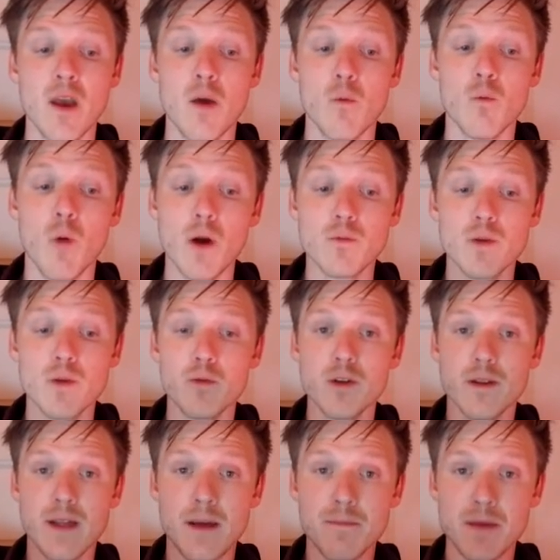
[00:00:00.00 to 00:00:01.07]
What we would
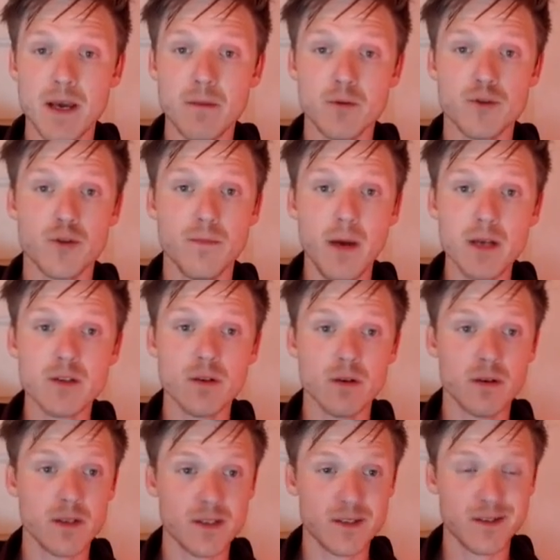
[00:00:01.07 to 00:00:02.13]
then be able to measure
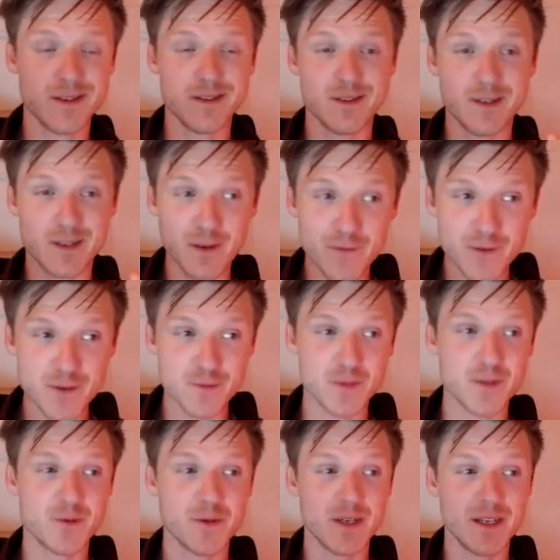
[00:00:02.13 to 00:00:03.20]
is the difference
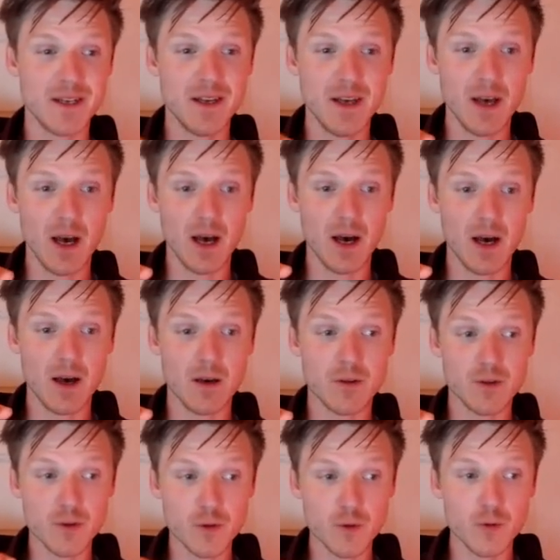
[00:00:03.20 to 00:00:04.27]
between
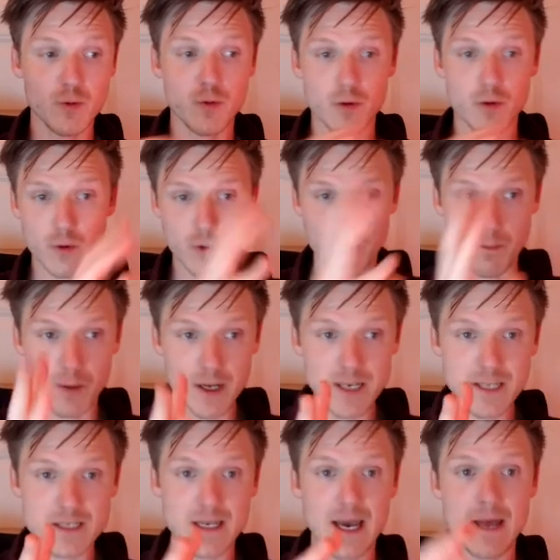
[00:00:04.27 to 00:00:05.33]
you're
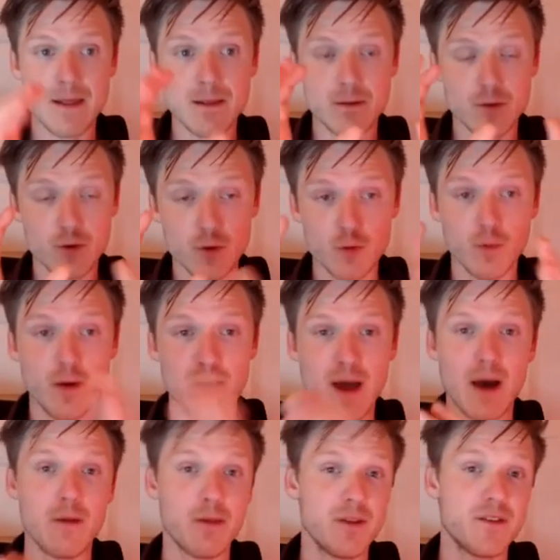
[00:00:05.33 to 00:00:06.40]
complete, and you
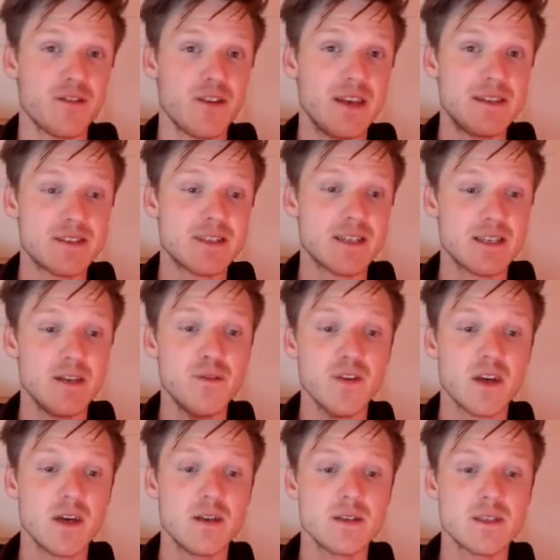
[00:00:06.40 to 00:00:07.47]
without this
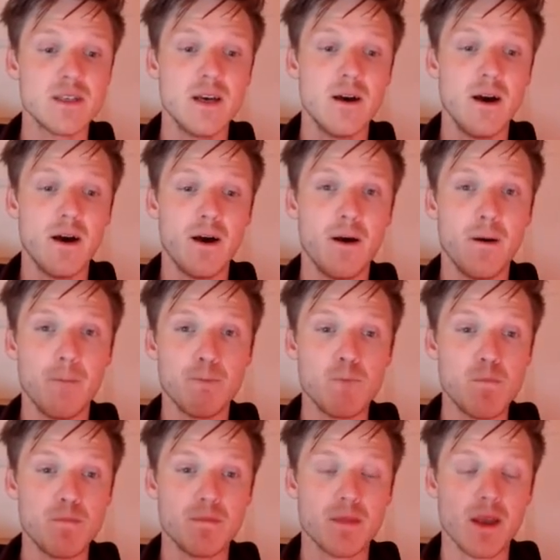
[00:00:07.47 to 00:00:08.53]
insignificant
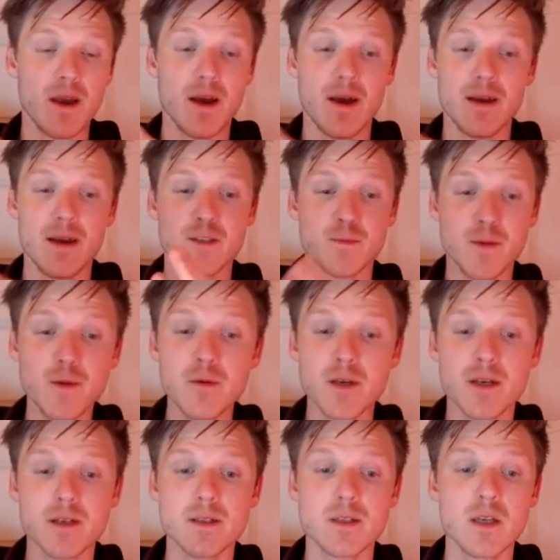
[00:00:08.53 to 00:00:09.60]

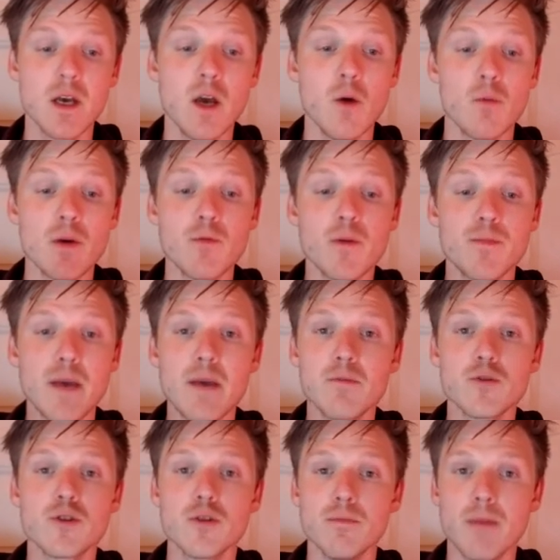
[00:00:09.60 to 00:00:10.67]
experience. We would be
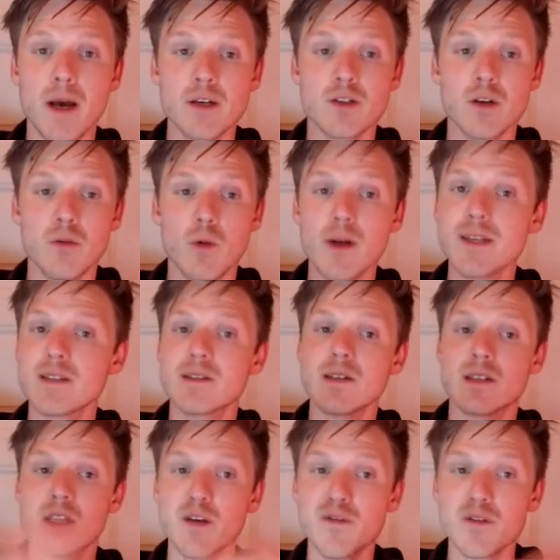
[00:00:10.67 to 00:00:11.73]
able to measure what is the
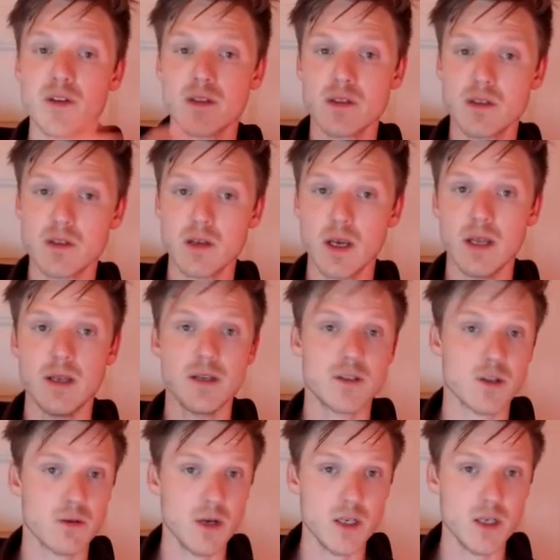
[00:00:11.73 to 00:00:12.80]
difference in
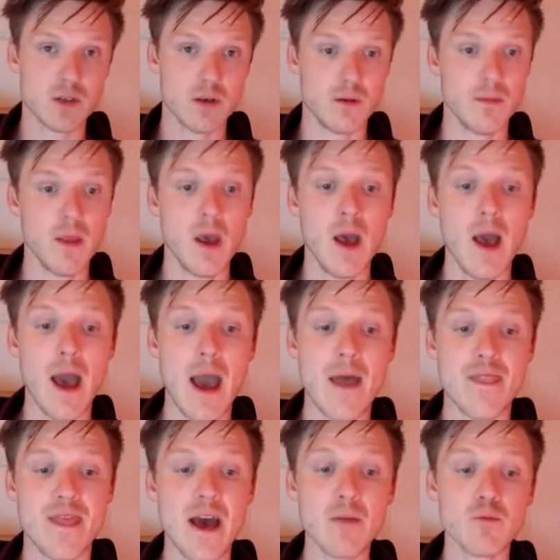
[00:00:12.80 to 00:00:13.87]
integration.
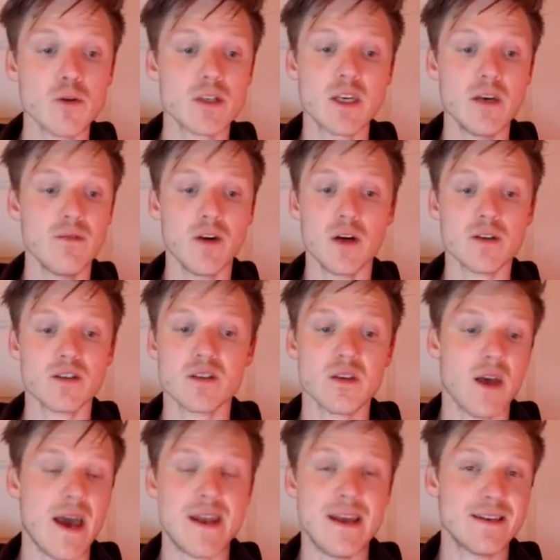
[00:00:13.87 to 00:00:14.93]
And that would give us
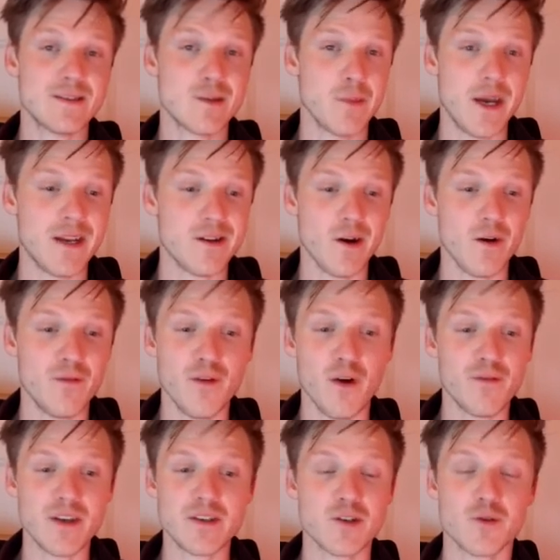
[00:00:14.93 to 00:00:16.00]
an estimate of
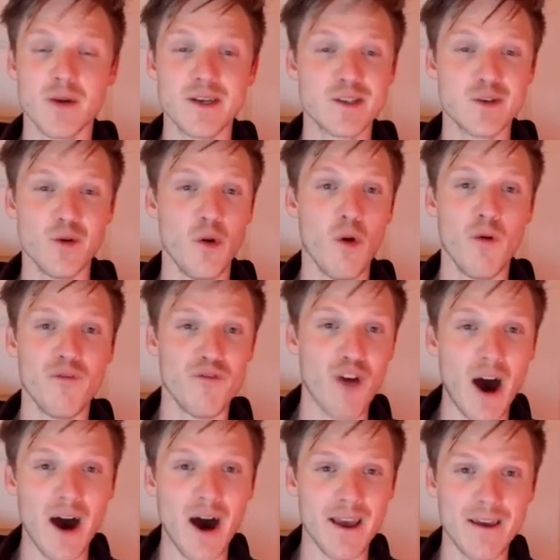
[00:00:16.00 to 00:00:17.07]
integration, or
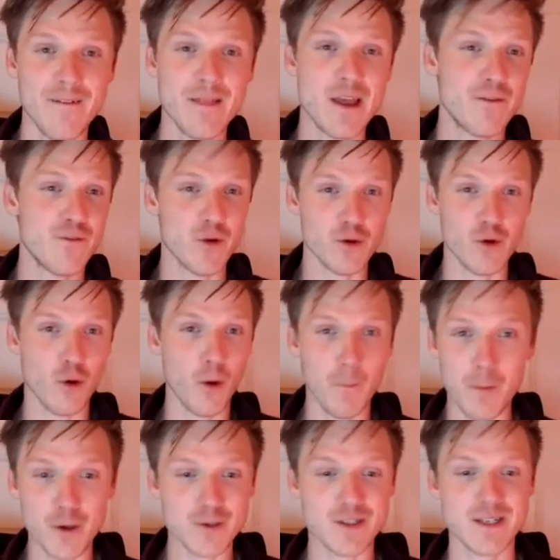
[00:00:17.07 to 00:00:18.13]
phi, for your
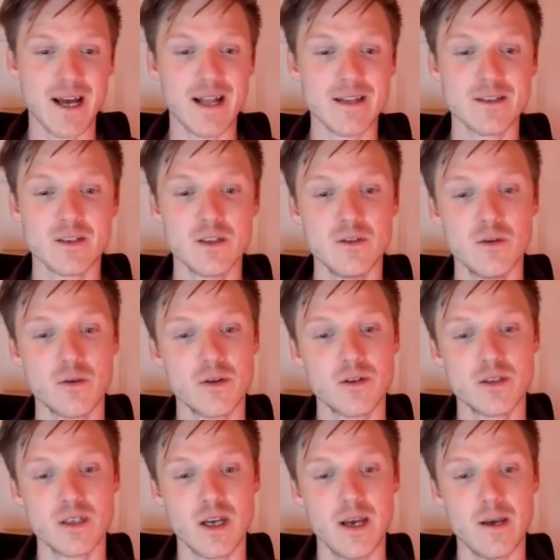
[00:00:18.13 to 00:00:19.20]
personality, you could
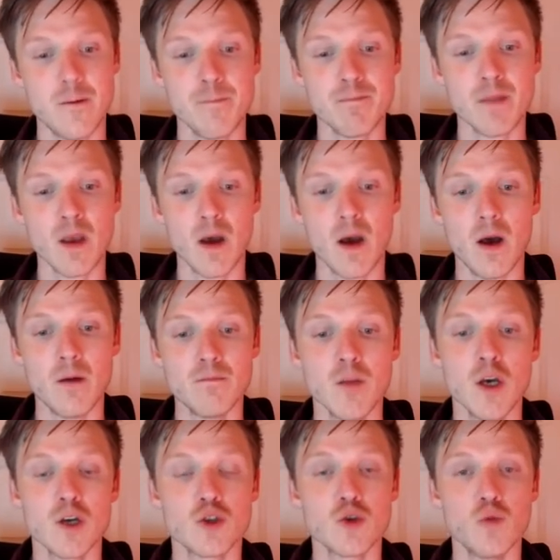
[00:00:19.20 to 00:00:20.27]
say.
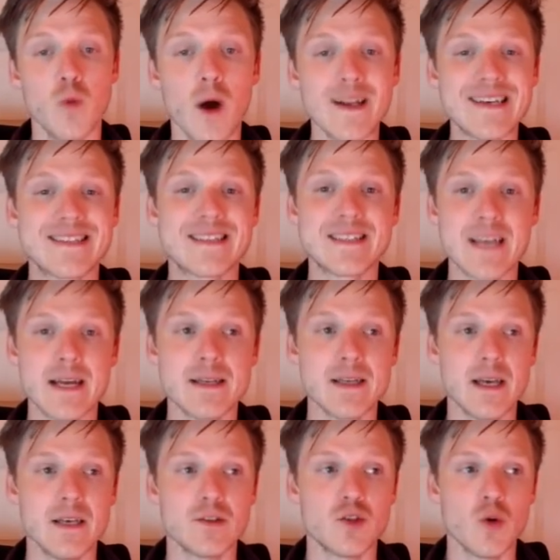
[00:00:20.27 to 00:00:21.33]
To what extent
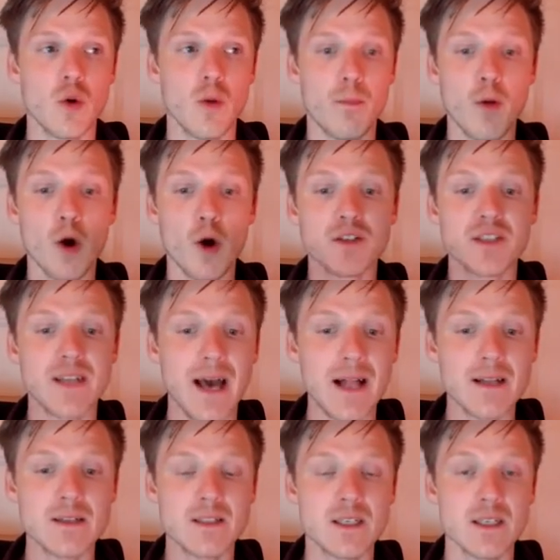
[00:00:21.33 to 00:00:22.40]
is your
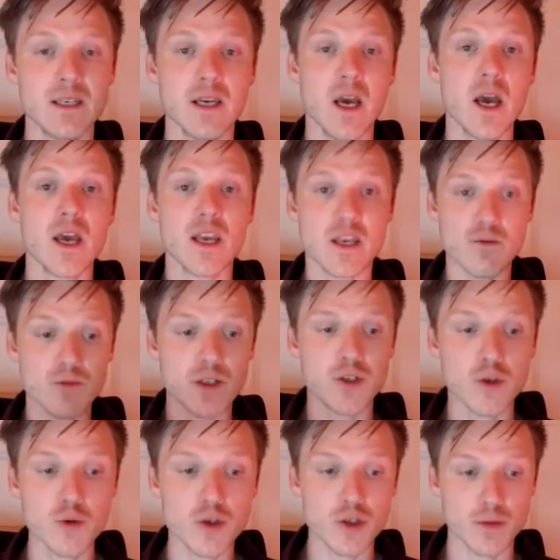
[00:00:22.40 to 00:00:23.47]
personality
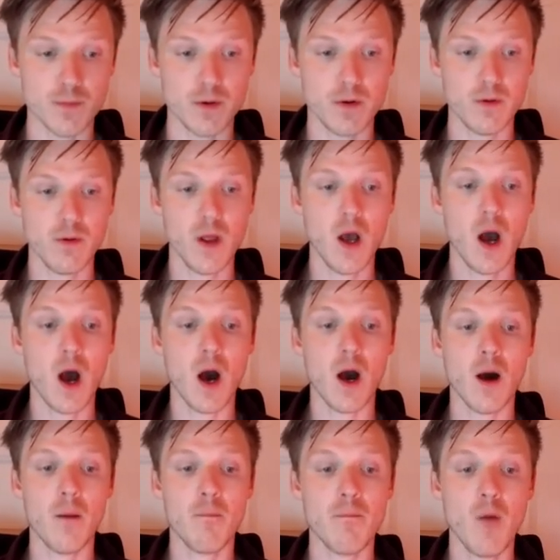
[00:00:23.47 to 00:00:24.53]
irreducible?
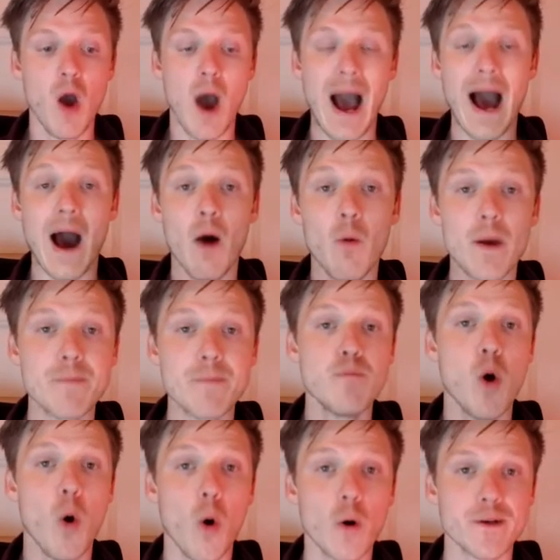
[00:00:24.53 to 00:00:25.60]
How
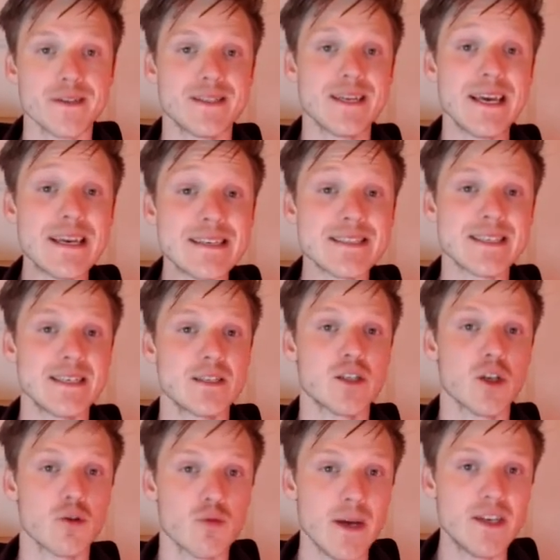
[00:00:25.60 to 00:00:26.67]
important is
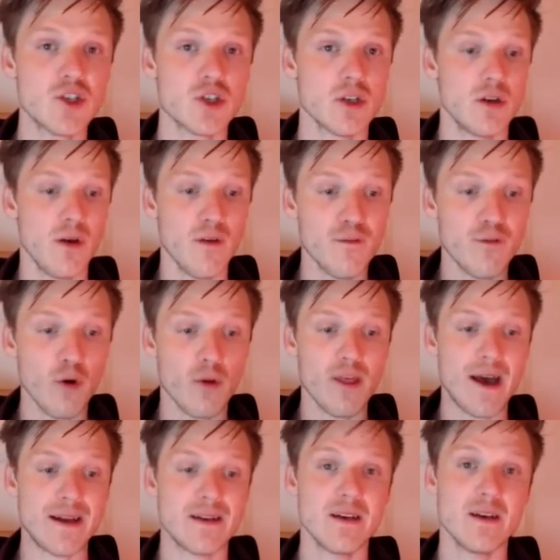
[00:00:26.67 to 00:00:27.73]
integration for
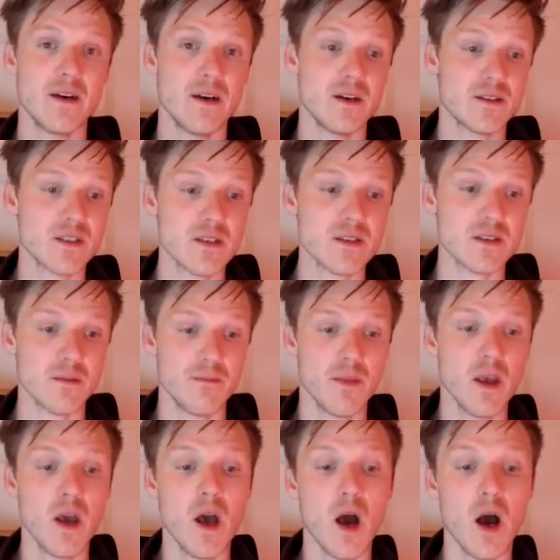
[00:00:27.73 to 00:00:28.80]
that system?
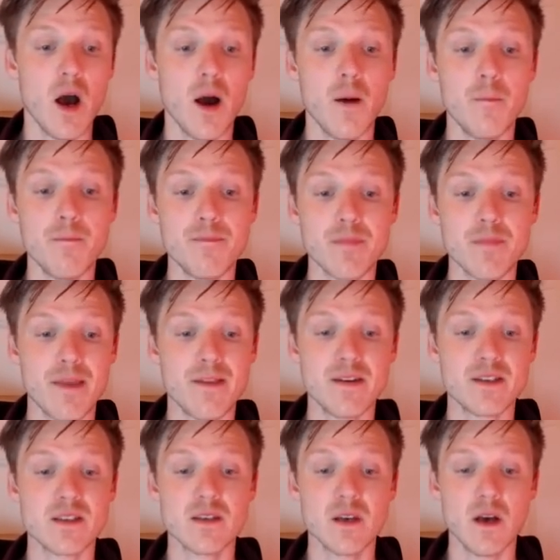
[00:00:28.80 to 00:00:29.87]
And
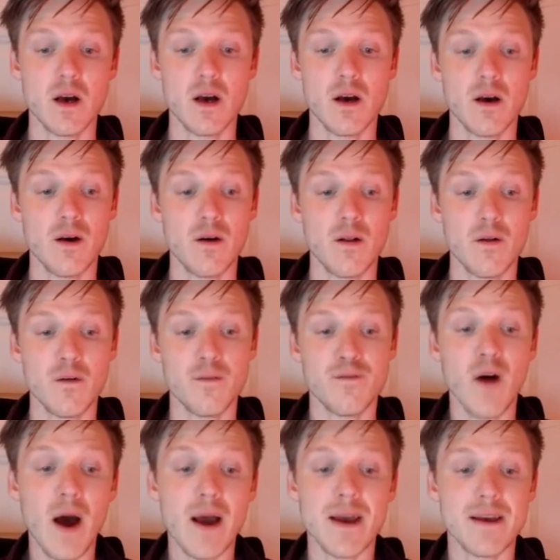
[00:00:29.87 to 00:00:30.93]
this
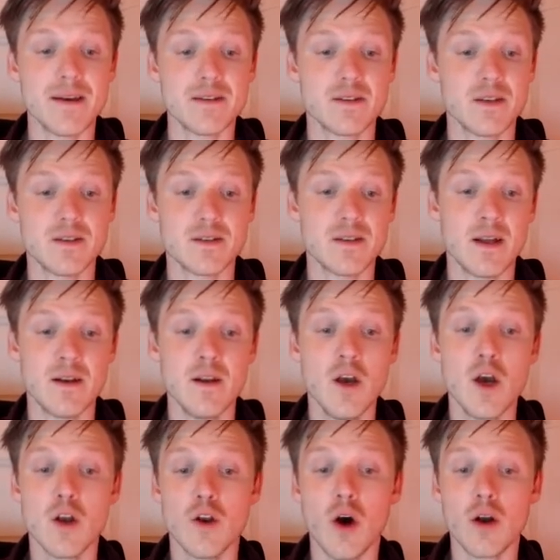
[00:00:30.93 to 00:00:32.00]
phi is then
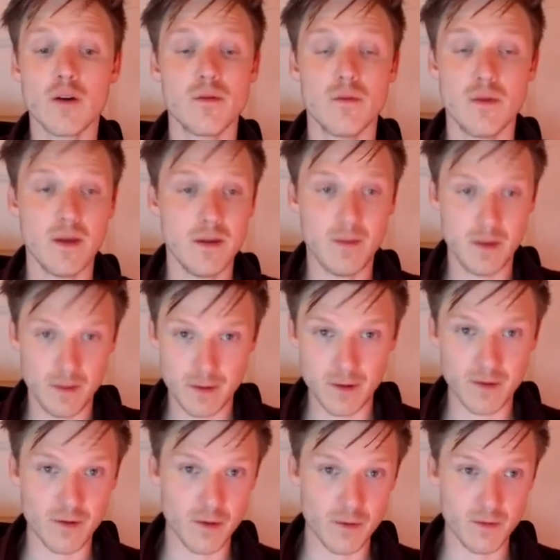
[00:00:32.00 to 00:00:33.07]
not,
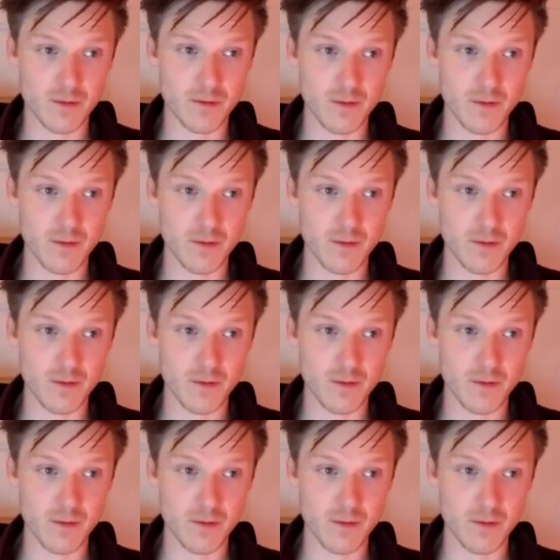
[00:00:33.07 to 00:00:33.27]
this